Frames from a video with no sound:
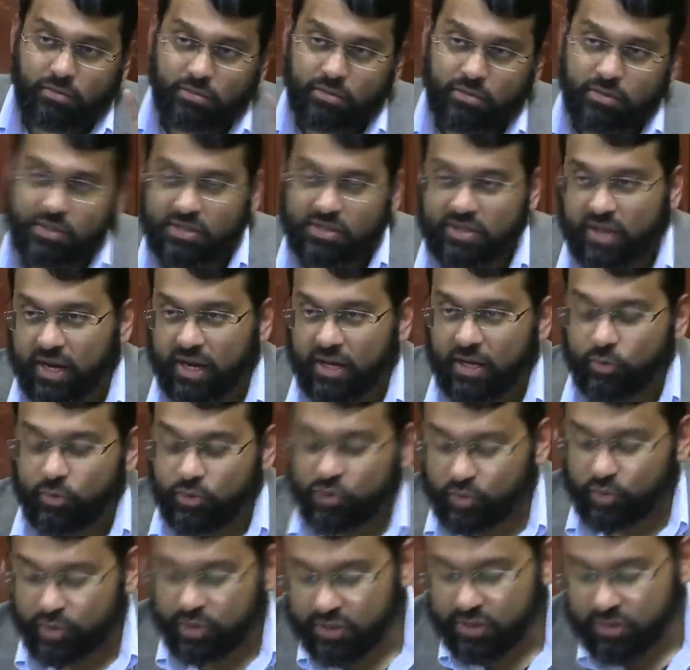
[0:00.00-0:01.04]
deciding which
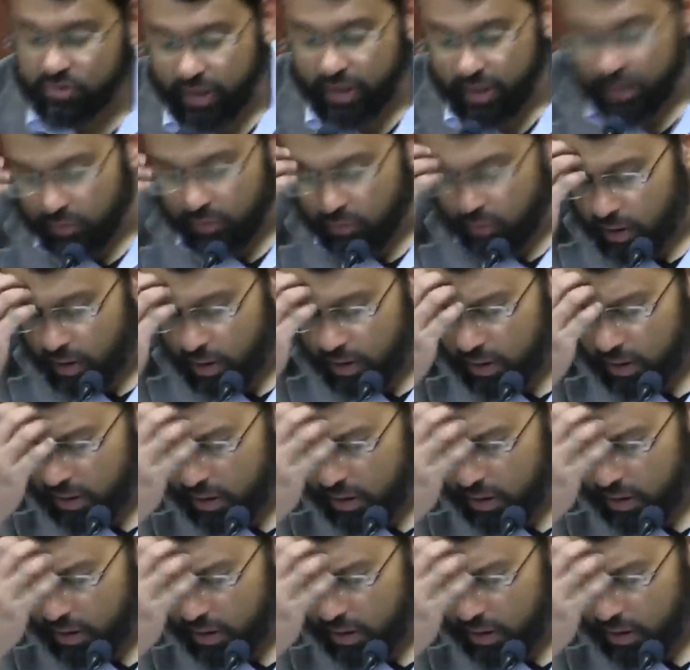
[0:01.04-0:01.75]
one is right and wrong,